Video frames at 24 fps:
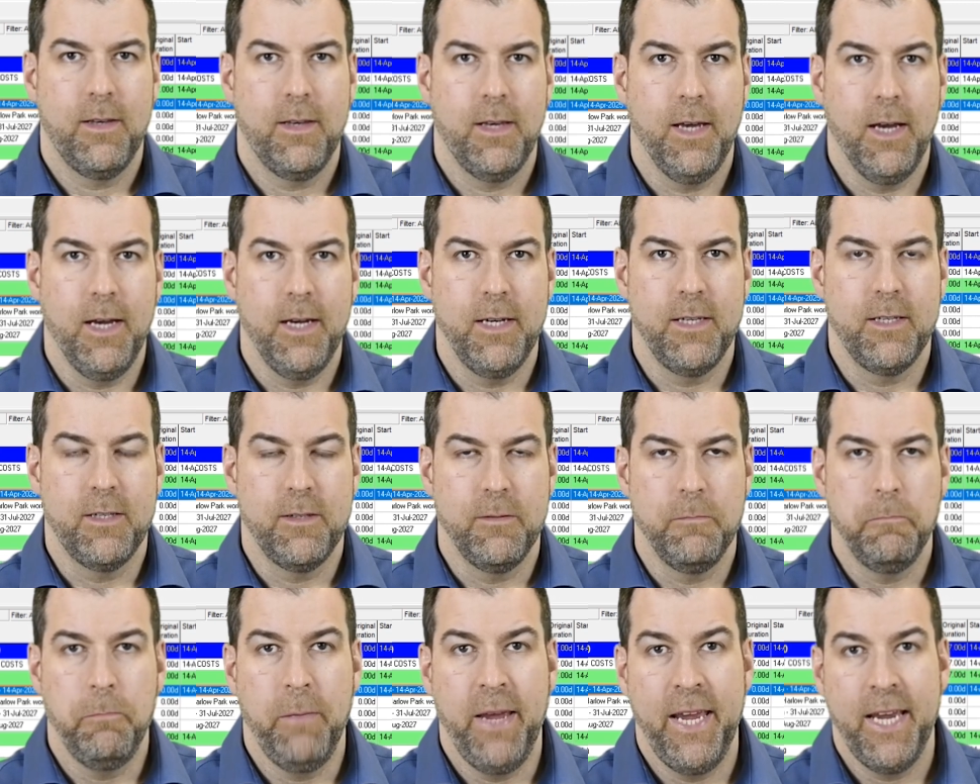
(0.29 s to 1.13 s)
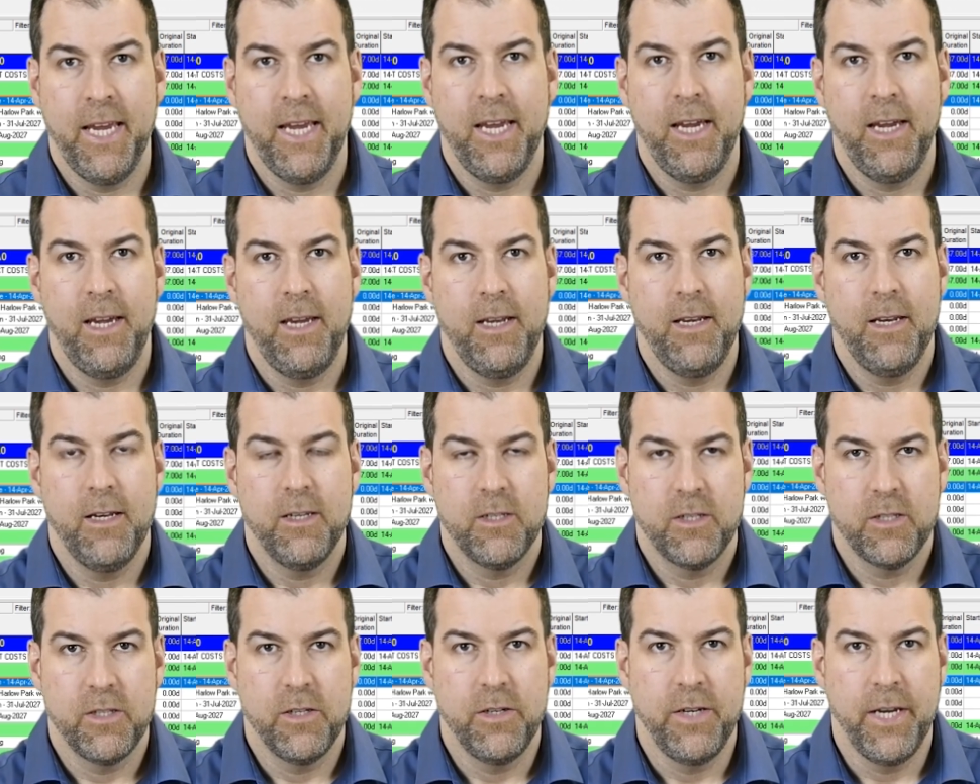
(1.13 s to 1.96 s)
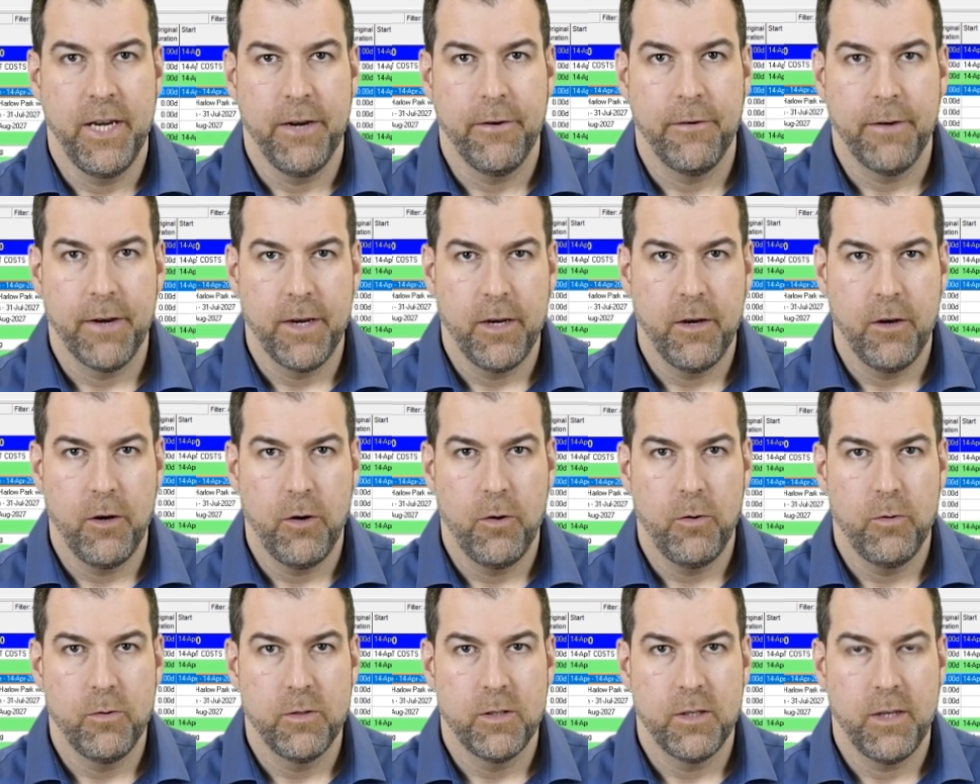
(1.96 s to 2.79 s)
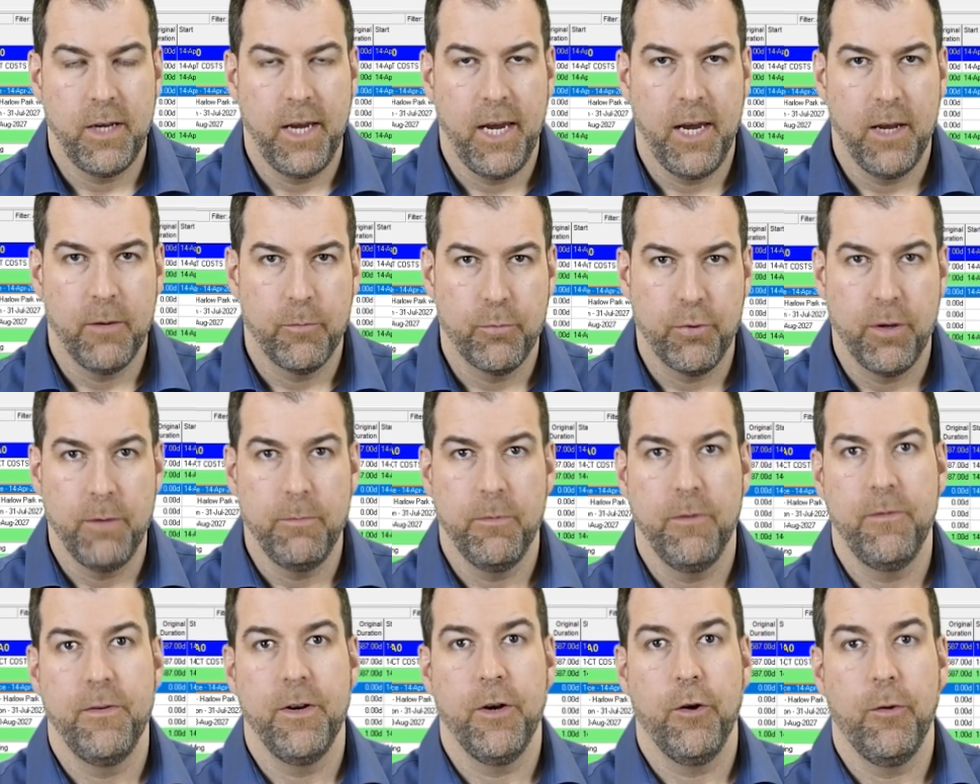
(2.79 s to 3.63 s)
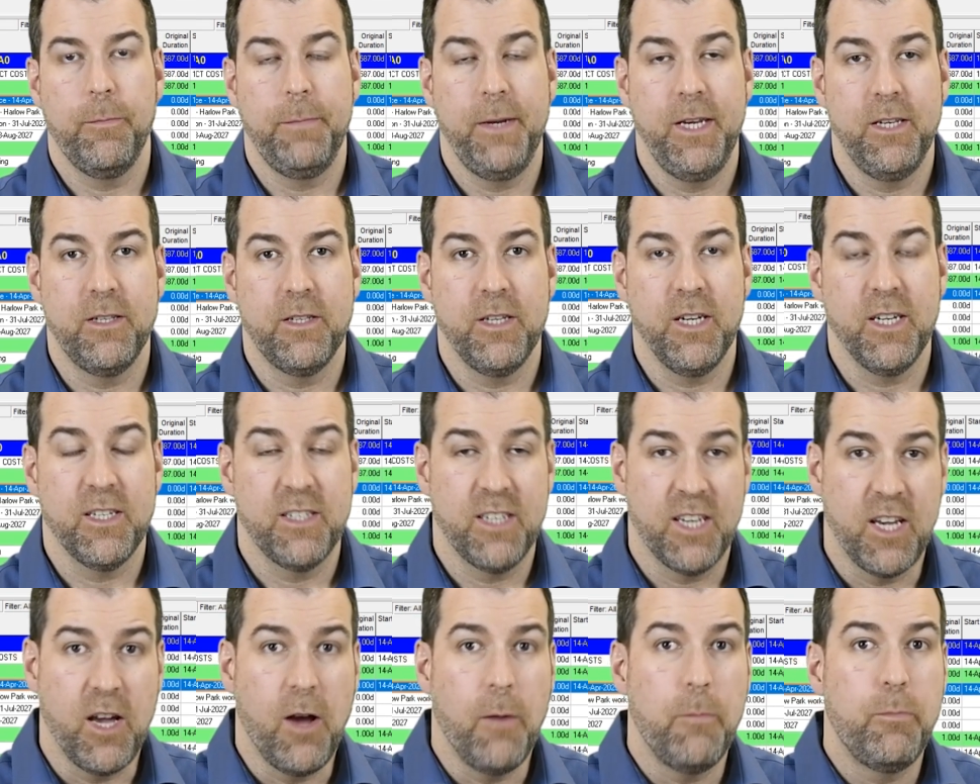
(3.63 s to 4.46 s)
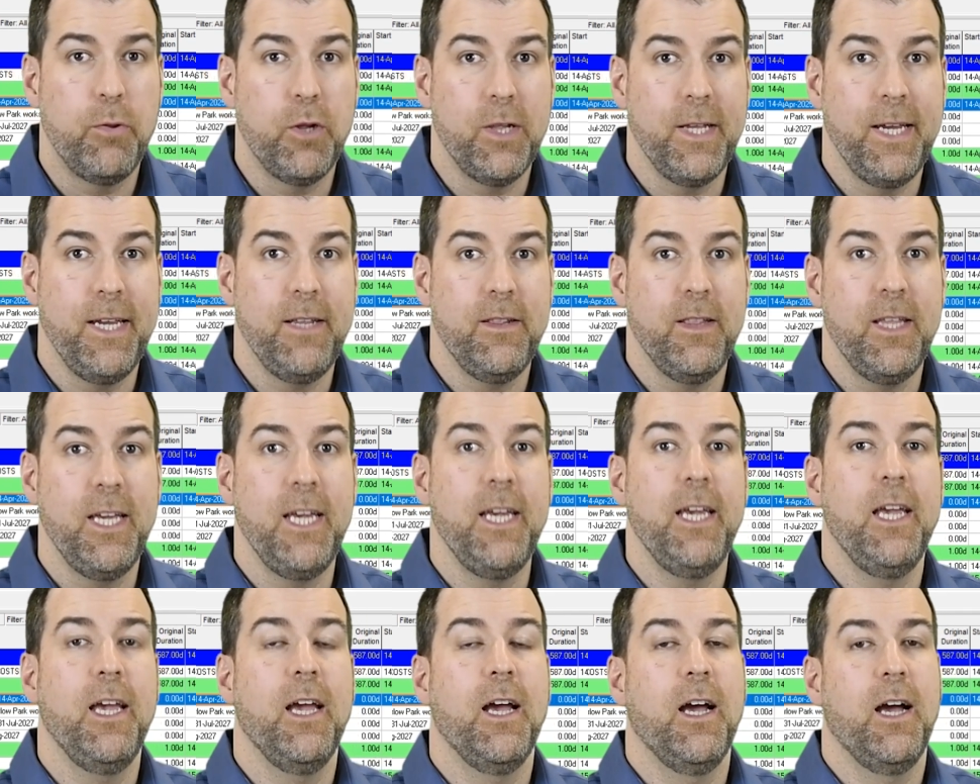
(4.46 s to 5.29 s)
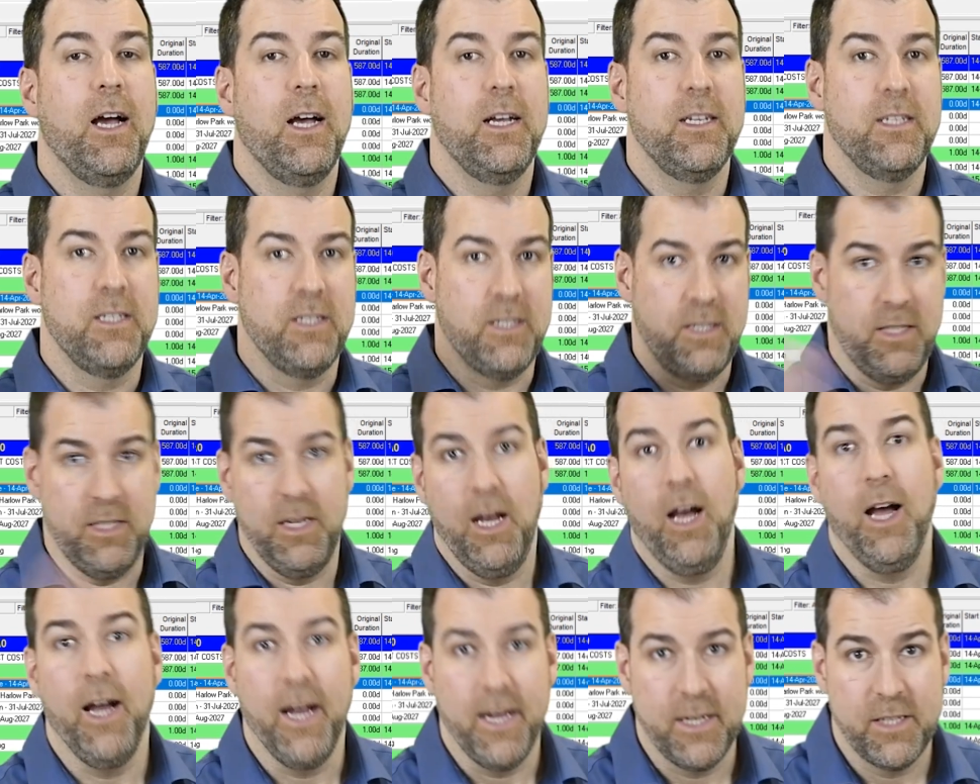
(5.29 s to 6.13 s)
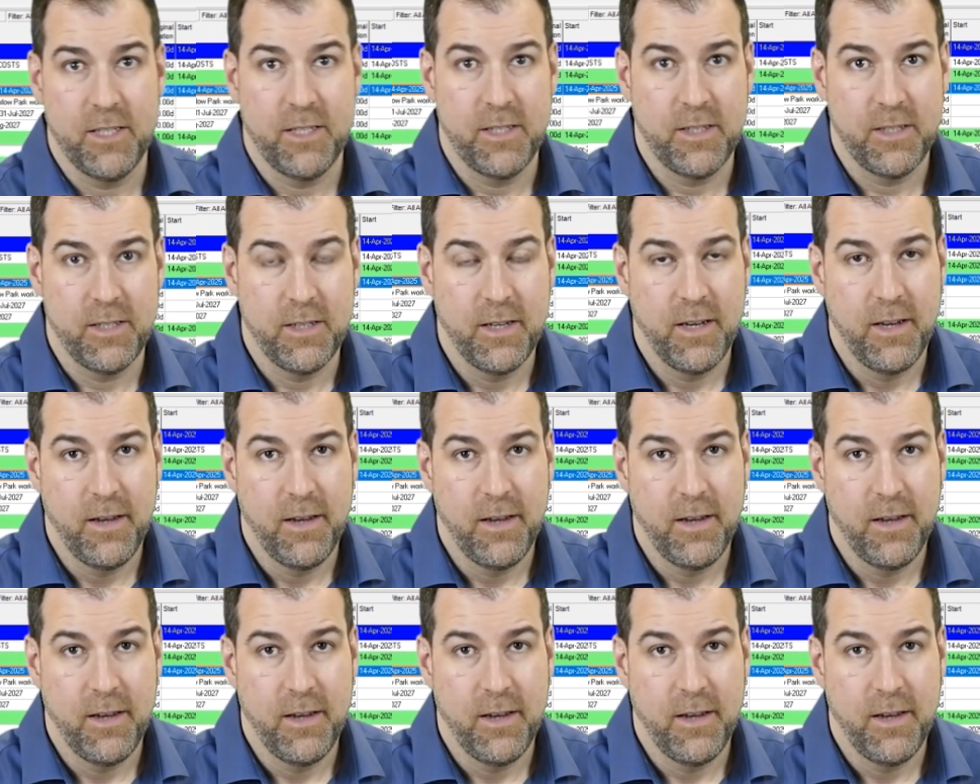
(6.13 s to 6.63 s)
Guys, making scenarios in Primavera P6 completely sucks.